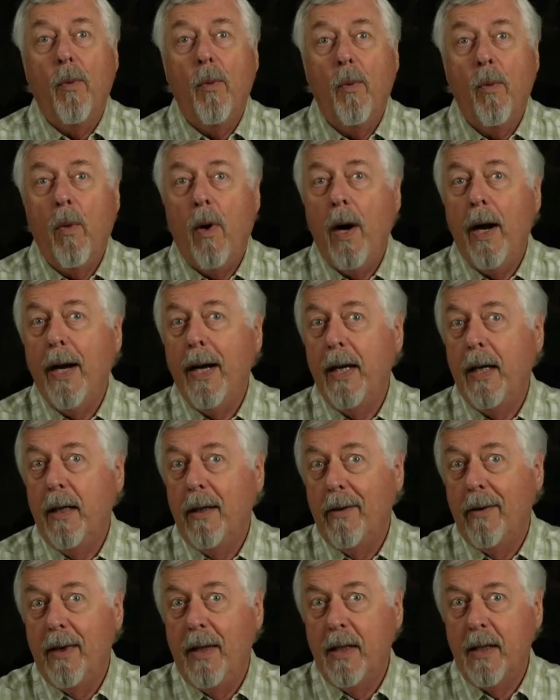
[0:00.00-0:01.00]
Why
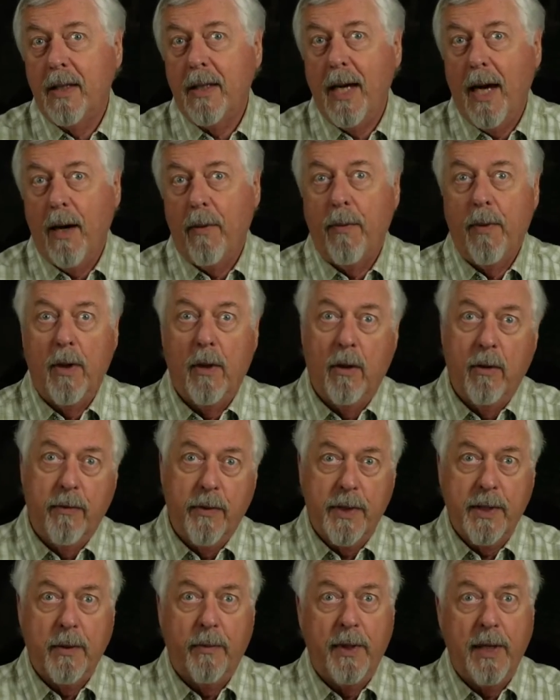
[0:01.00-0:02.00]
this camera over
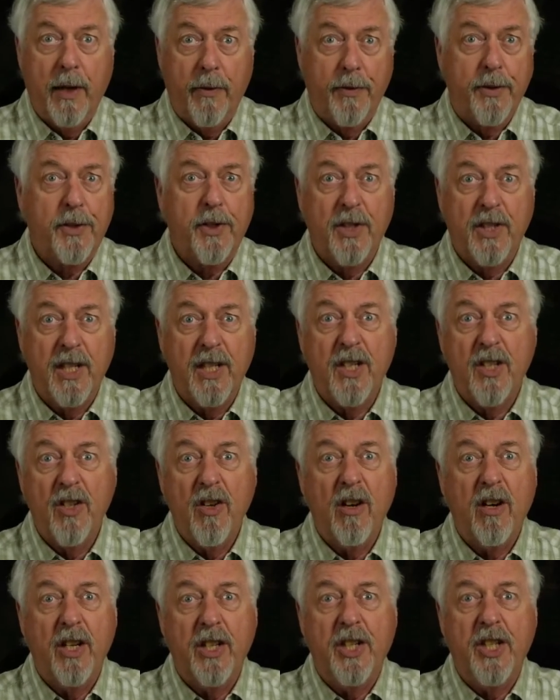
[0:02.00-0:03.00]
some of the others? Because it's
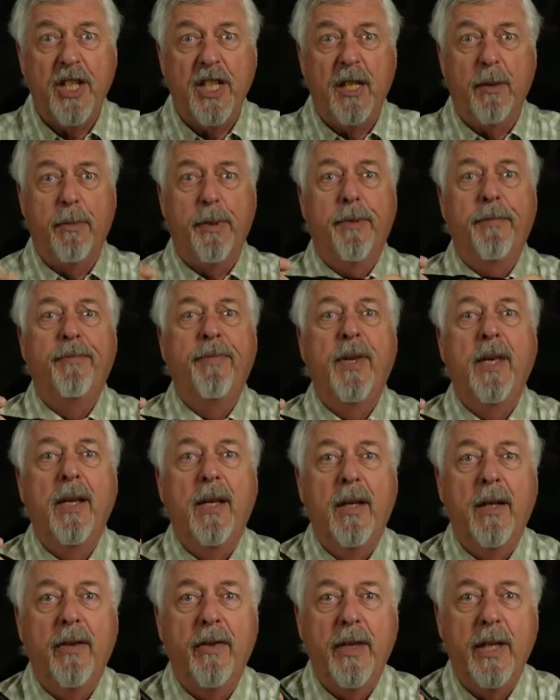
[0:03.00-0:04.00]
not cheap.
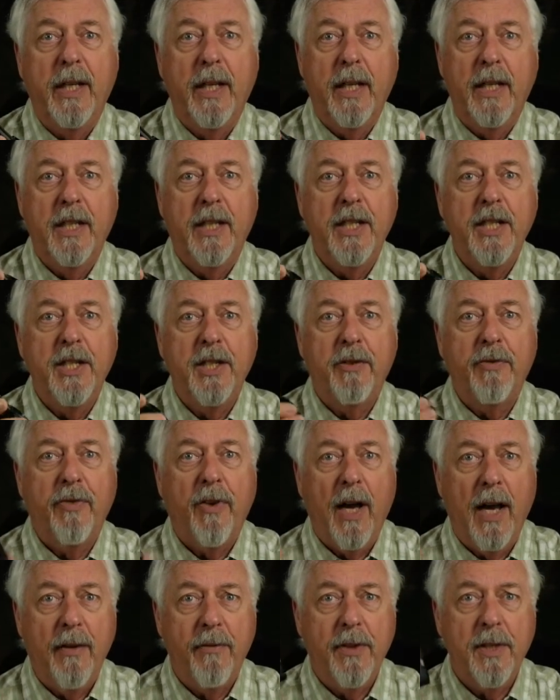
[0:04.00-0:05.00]
The
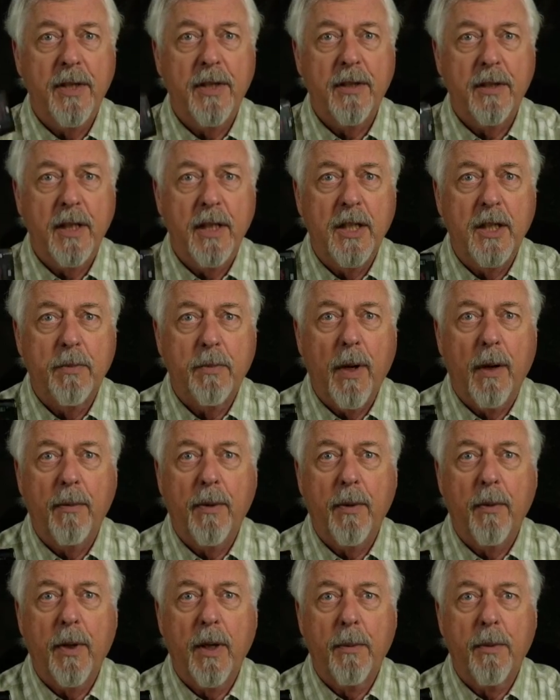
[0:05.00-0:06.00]
TG5 is probably
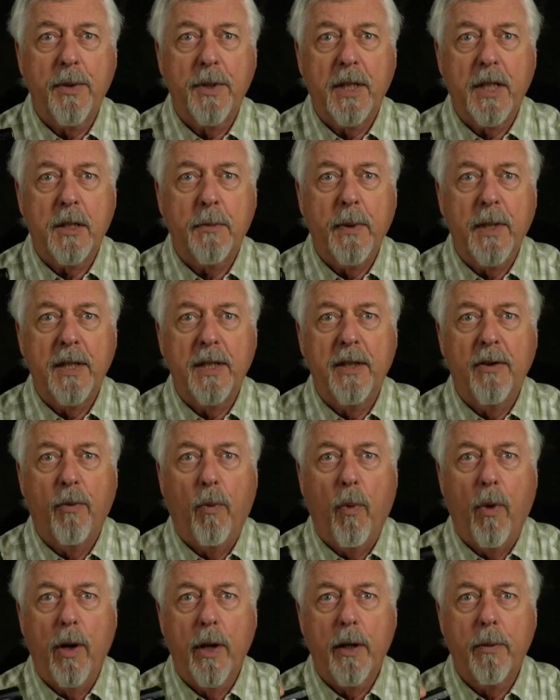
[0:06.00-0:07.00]
one of the most expensive
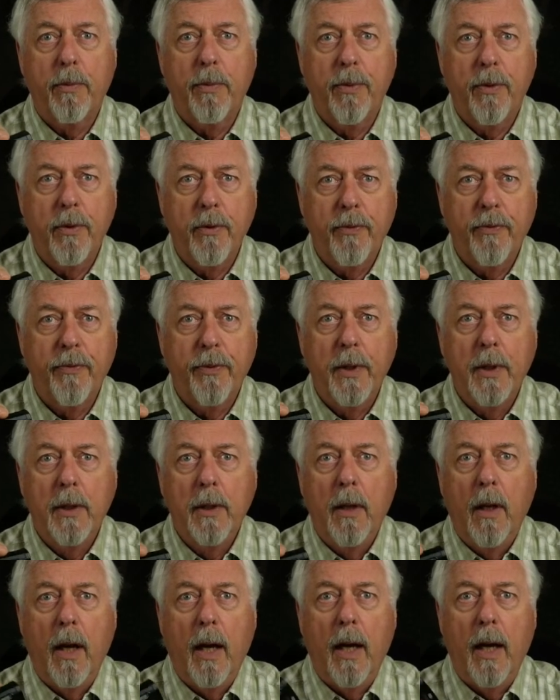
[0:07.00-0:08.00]
waterproof
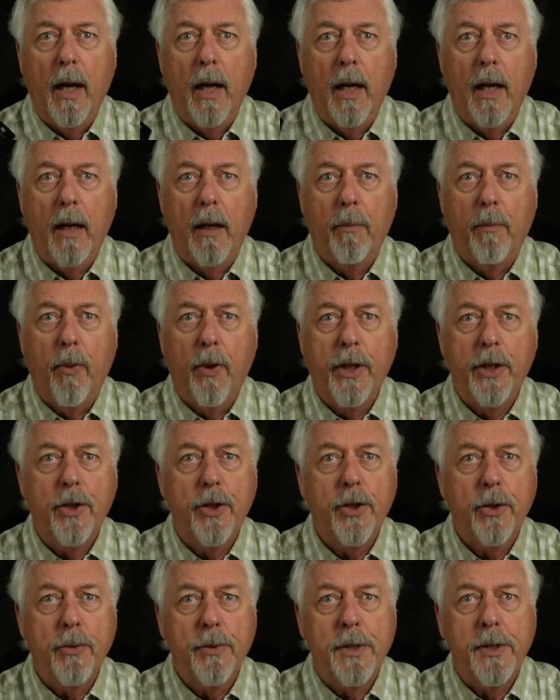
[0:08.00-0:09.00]
point
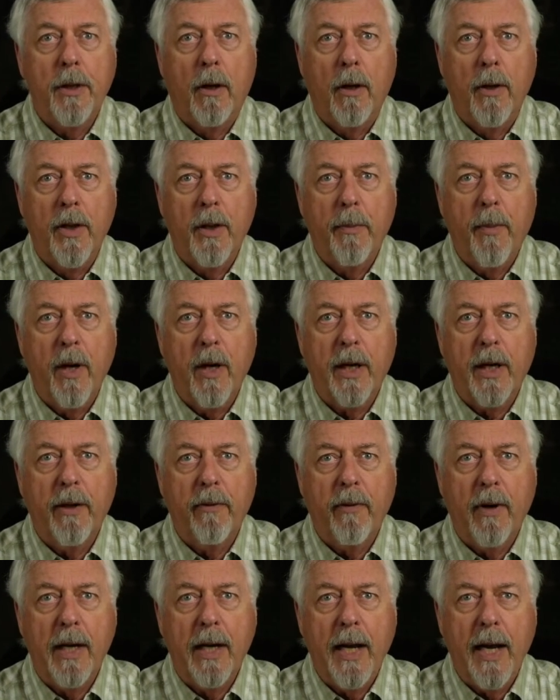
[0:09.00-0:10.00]
shoots on the market
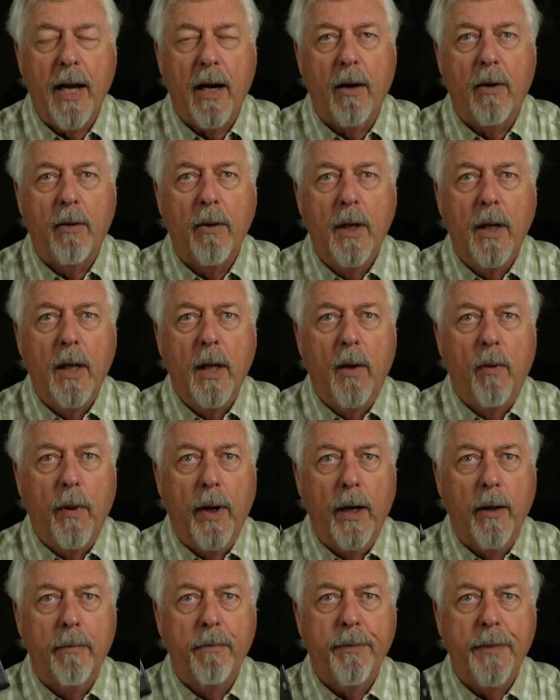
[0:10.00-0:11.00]
right now.
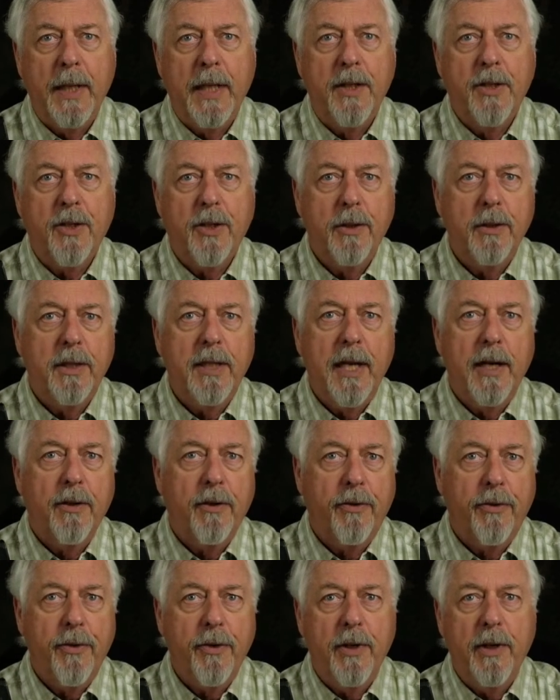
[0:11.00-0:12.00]
Well, it's good down to
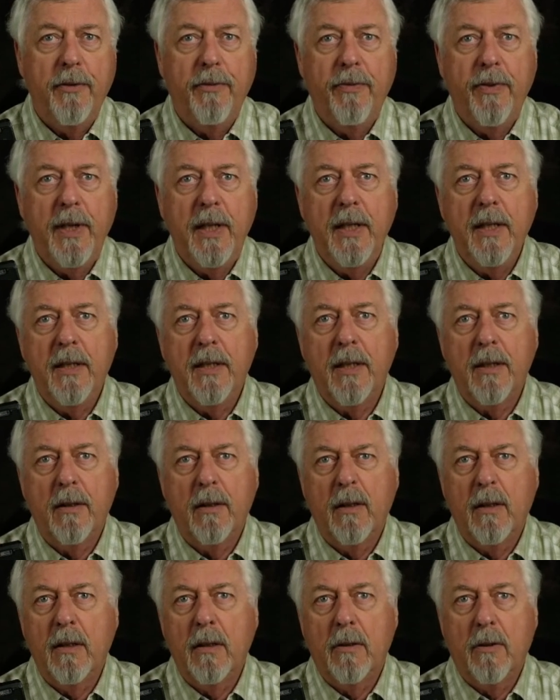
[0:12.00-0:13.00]
30 feet
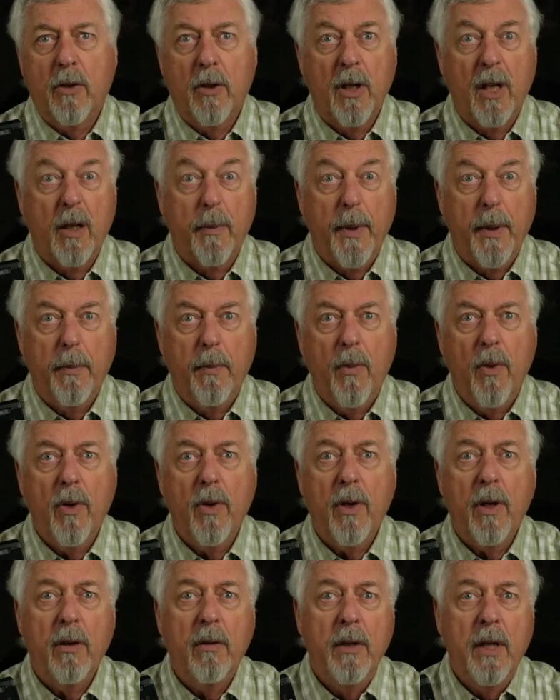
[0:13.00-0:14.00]
or a little bit
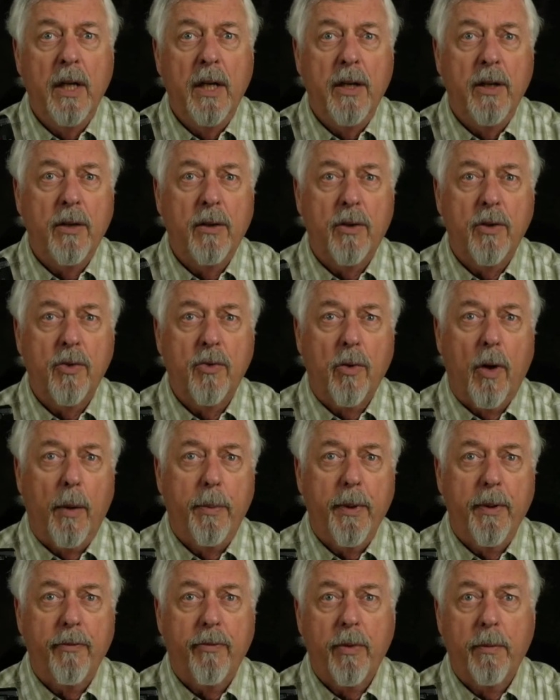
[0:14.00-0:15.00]
more. You can drop
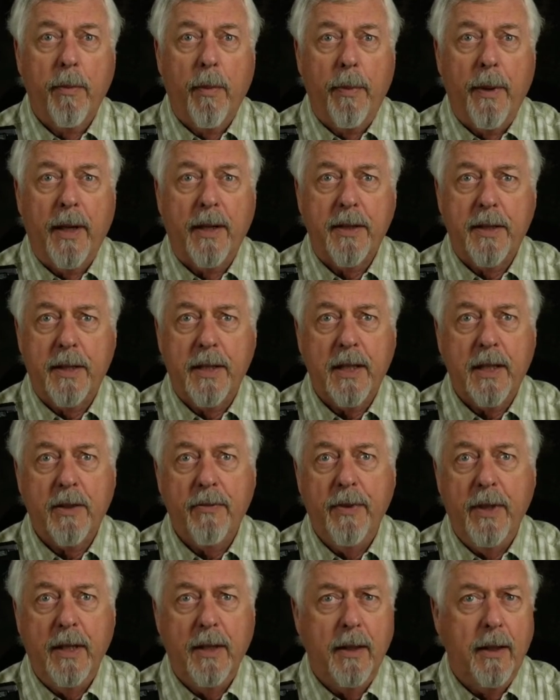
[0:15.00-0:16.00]
it from about 6
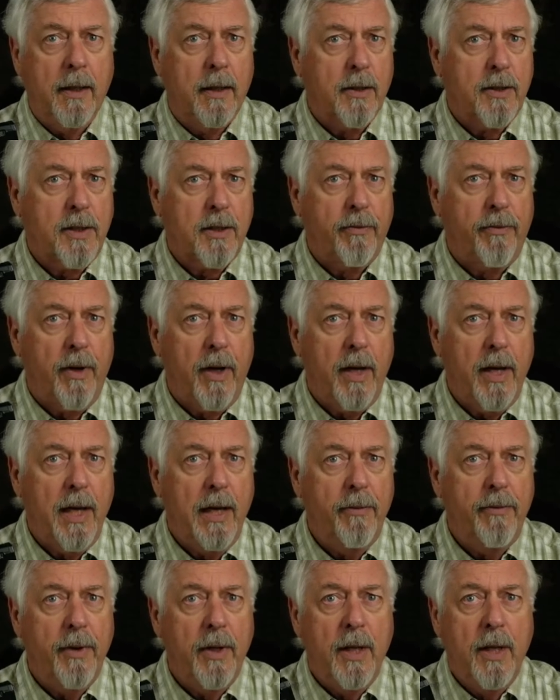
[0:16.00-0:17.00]
feet and it'll
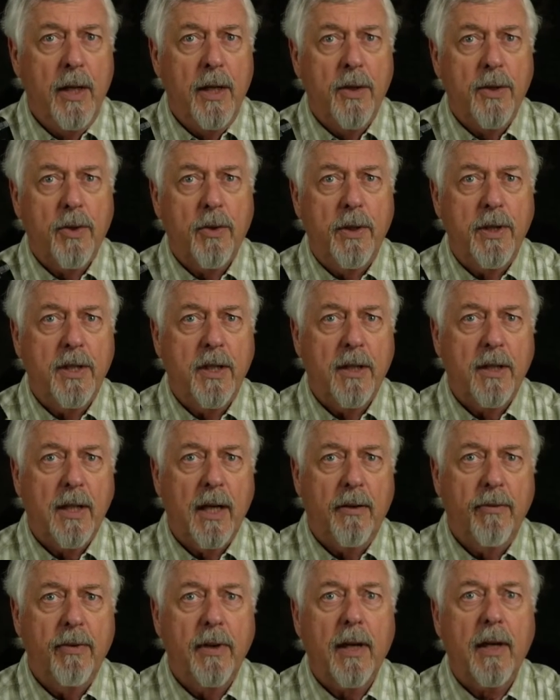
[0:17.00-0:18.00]
survive. So it's a
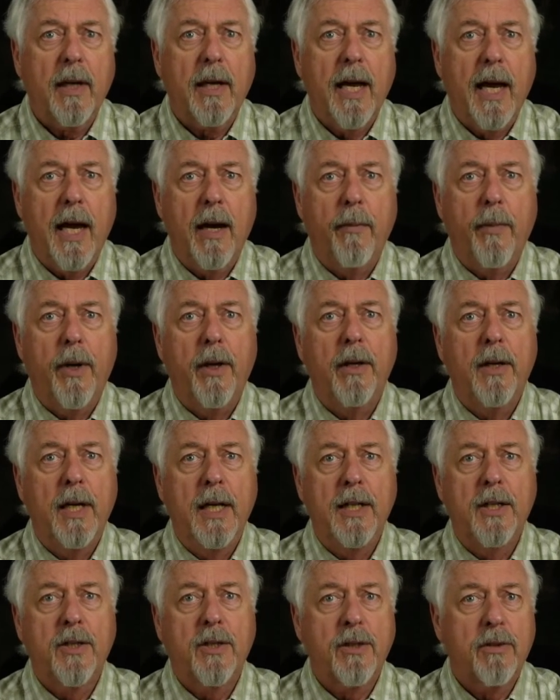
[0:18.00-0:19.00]
tough little camera.
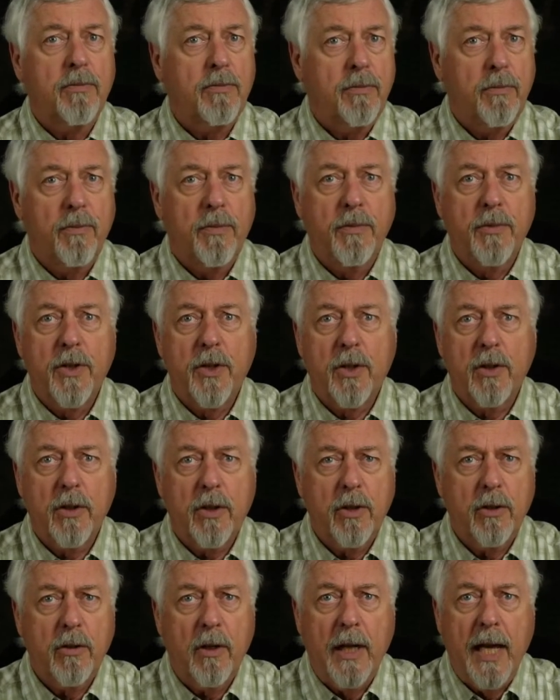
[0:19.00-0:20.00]
It's
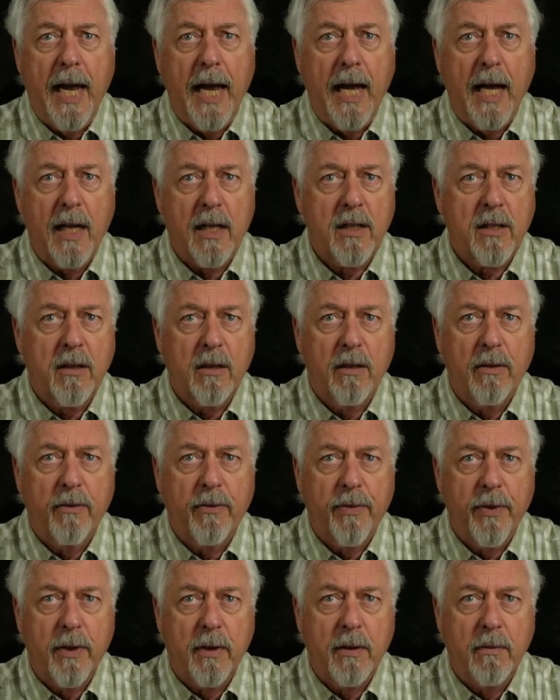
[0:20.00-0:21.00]
certainly excellent
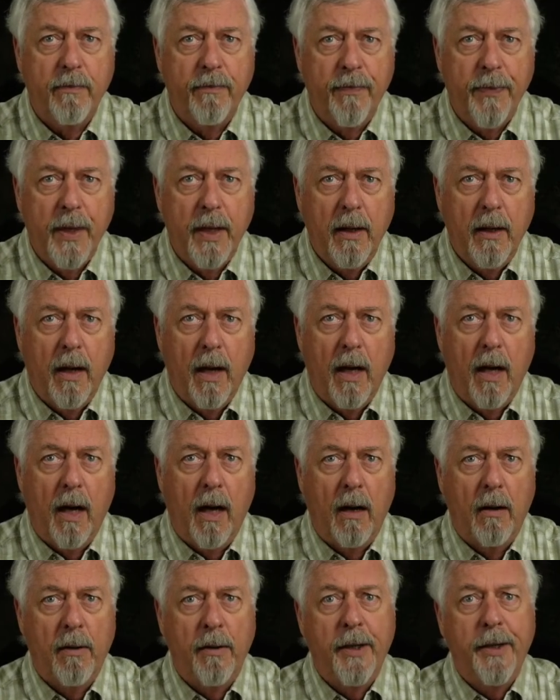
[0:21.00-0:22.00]
for
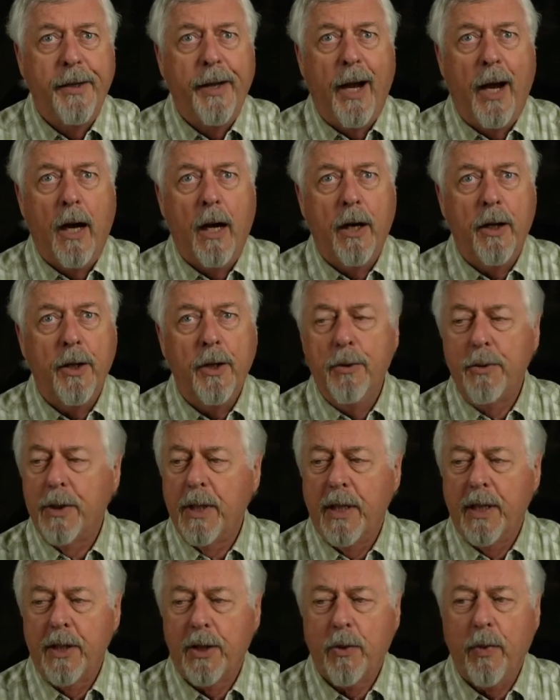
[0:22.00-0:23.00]
our use,
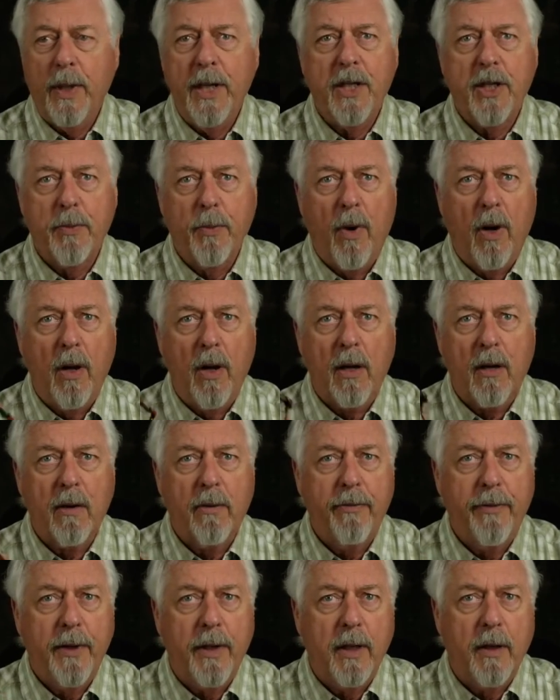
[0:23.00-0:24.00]
and it's quite small. It'll
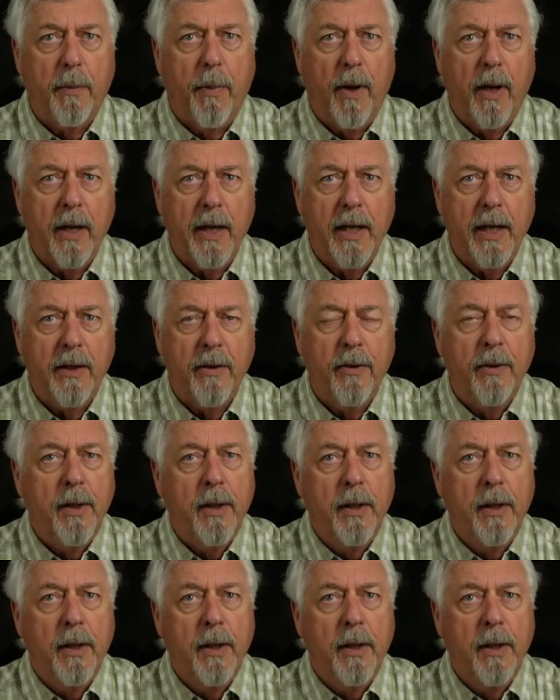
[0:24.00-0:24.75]
fit in a pocket.